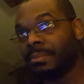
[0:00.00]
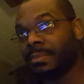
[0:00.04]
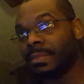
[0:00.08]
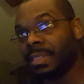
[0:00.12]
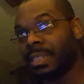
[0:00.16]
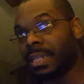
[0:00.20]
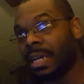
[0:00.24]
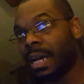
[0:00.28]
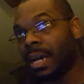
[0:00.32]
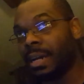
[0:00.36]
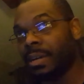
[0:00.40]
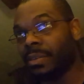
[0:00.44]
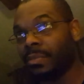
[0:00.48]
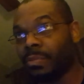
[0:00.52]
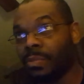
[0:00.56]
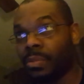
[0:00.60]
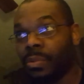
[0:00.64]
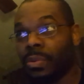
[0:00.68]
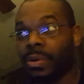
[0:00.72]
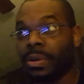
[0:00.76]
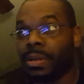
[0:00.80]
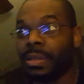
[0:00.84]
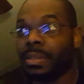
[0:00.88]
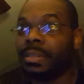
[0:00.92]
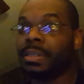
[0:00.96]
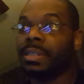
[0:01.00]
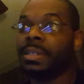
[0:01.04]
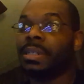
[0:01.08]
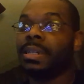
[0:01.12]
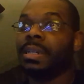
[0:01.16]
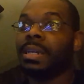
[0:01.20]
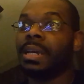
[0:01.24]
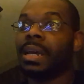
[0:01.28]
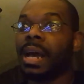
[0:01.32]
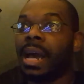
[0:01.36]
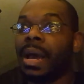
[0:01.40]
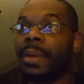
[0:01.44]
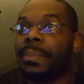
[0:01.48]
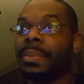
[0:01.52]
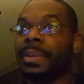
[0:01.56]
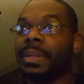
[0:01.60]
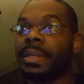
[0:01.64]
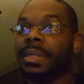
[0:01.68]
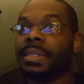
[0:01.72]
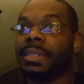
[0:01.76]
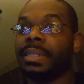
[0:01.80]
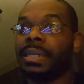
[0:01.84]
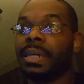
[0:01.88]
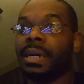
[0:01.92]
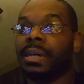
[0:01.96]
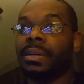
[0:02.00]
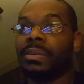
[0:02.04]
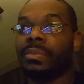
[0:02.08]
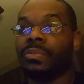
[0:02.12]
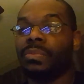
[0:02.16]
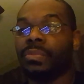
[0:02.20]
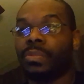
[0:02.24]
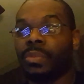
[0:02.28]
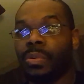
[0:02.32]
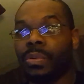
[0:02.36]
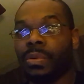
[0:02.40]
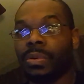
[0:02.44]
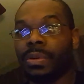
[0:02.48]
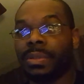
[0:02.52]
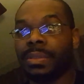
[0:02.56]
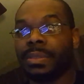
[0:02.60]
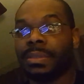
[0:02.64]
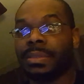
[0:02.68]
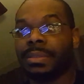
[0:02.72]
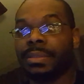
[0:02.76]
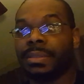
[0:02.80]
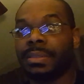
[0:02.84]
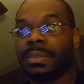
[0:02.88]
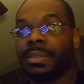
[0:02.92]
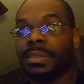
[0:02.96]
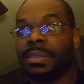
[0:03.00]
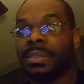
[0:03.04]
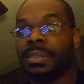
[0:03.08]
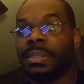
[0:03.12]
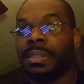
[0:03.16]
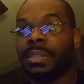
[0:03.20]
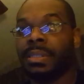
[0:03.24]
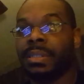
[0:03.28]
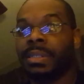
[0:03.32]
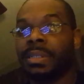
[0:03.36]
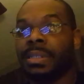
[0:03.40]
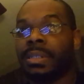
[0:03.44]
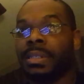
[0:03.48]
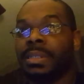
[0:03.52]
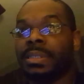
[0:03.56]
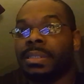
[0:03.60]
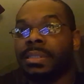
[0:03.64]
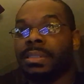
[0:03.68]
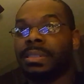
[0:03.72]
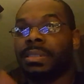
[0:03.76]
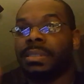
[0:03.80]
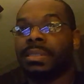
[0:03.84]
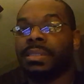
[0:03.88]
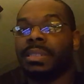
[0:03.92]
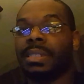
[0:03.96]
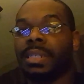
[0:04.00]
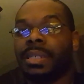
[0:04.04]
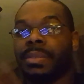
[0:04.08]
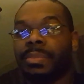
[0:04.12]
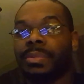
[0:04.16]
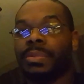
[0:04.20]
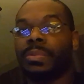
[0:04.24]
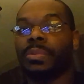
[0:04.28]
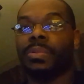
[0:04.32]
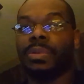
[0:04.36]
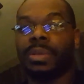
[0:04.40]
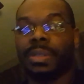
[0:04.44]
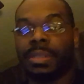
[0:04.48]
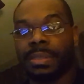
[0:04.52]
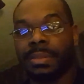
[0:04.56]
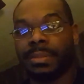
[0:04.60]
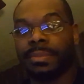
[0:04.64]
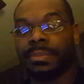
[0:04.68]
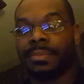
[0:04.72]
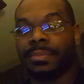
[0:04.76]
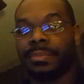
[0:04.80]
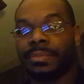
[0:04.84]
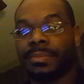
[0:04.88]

God of War. I played God of War skipped one.